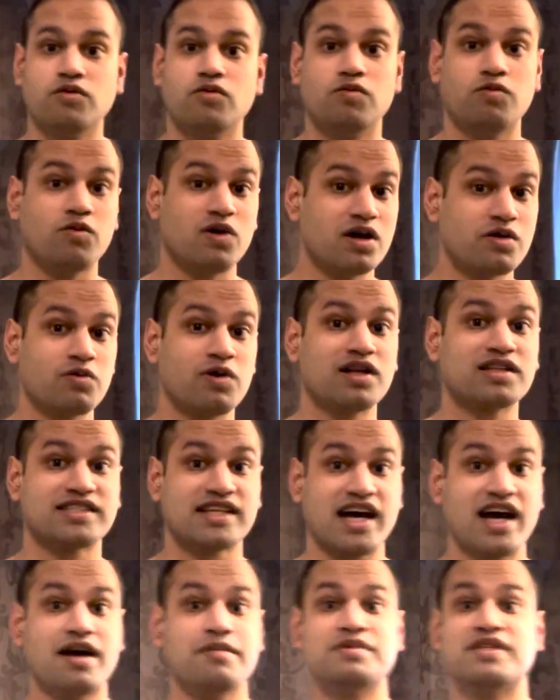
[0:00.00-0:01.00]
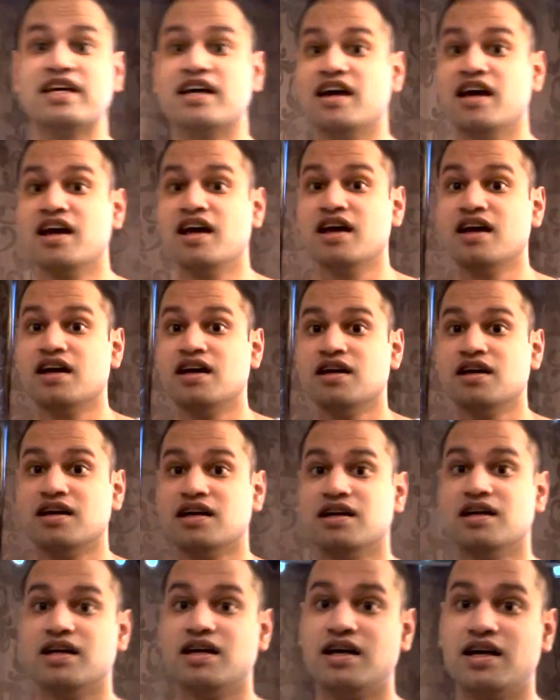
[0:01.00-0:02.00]
one well-timed
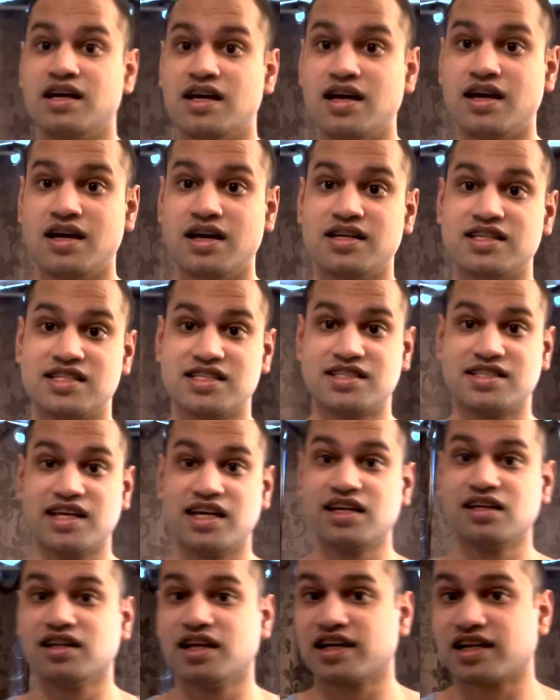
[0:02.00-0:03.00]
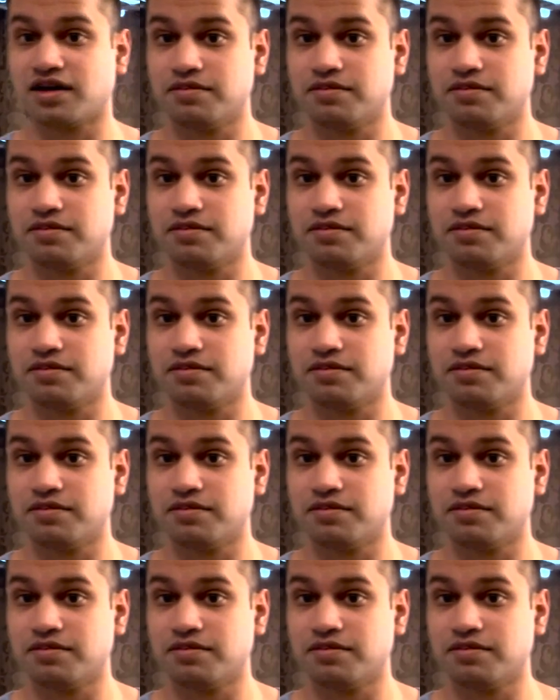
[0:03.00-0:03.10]
sting like